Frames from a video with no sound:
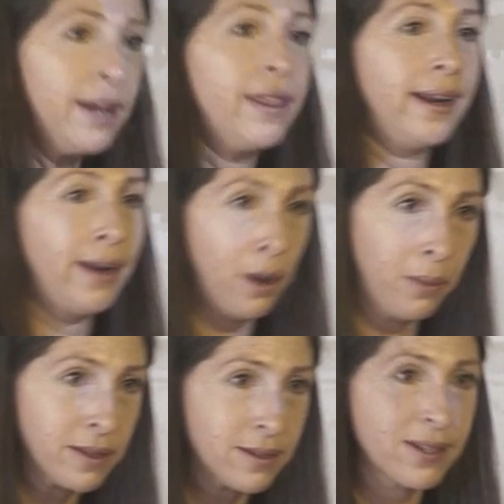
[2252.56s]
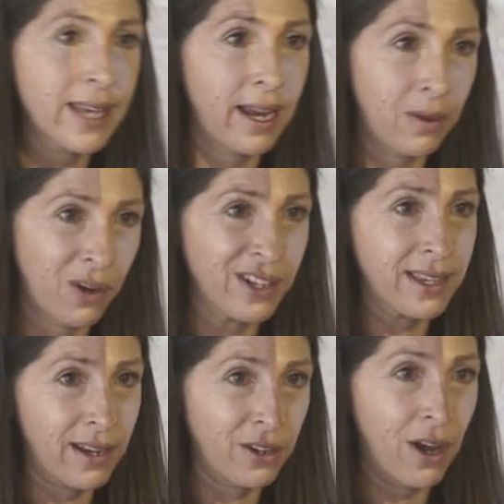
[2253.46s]
they know what to say and what
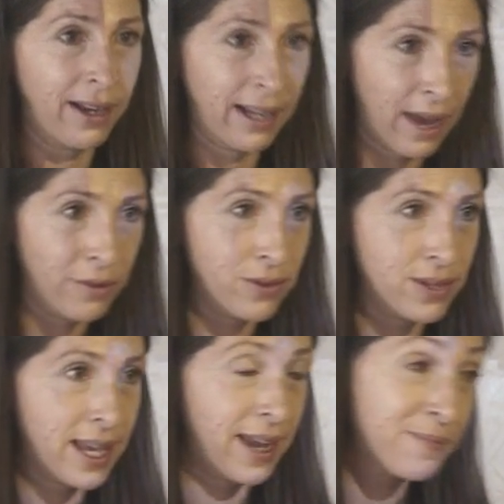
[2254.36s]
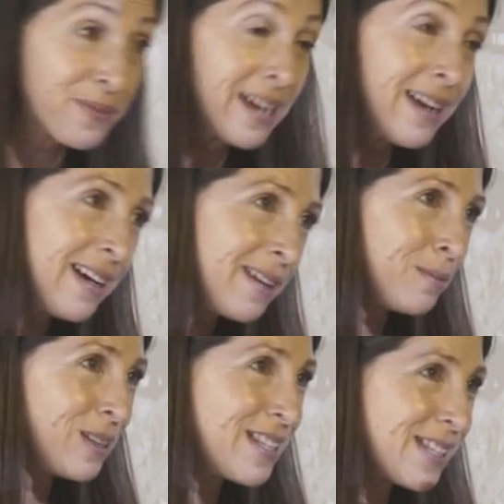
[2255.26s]
they're not allowed to say.
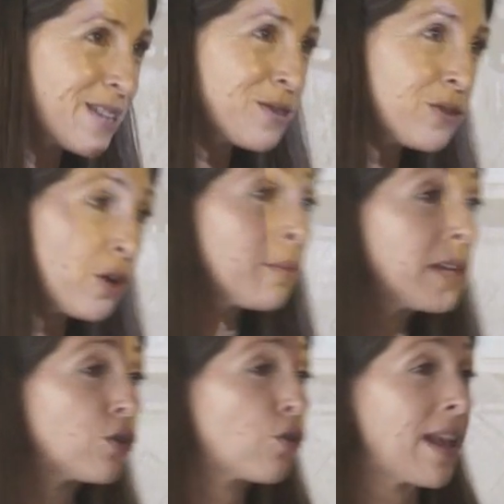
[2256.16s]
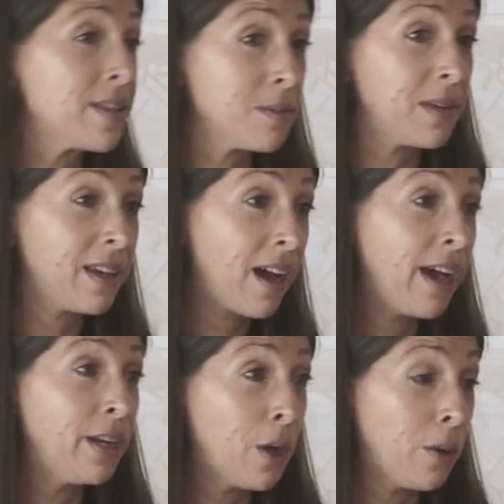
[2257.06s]
But the censor told me, trust me,
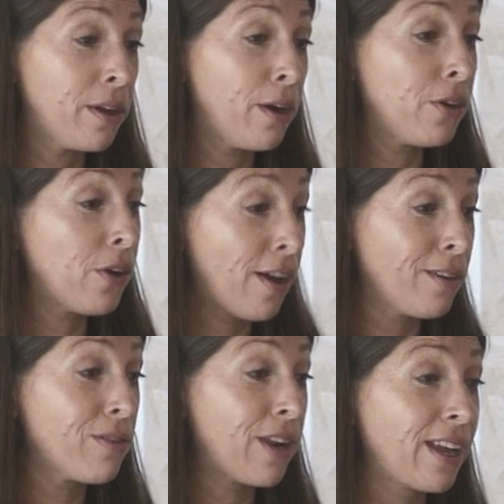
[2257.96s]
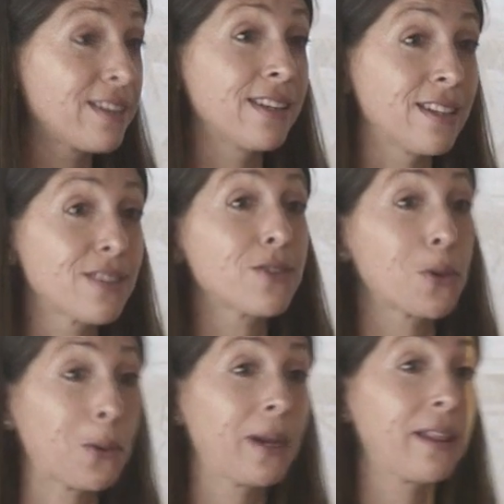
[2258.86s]
I know there are a lot of things in this
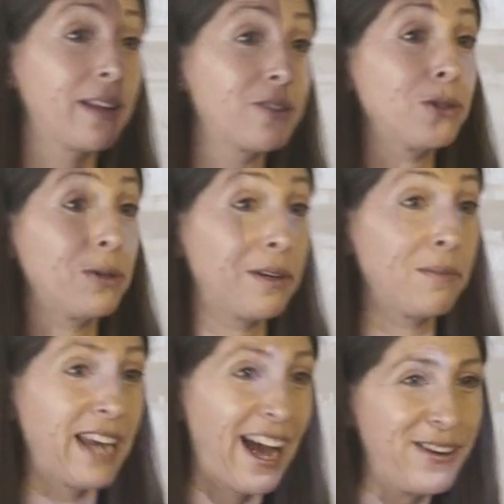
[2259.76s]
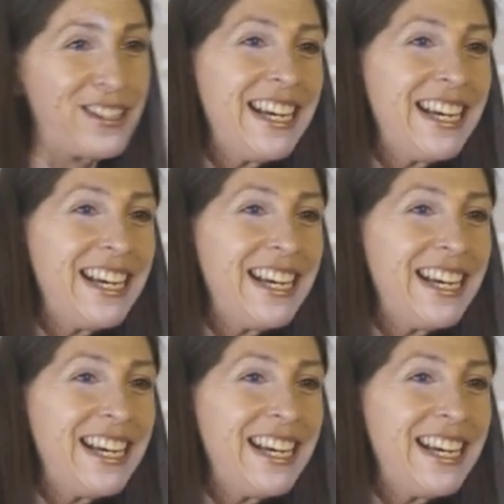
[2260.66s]
story that shouldn't be out.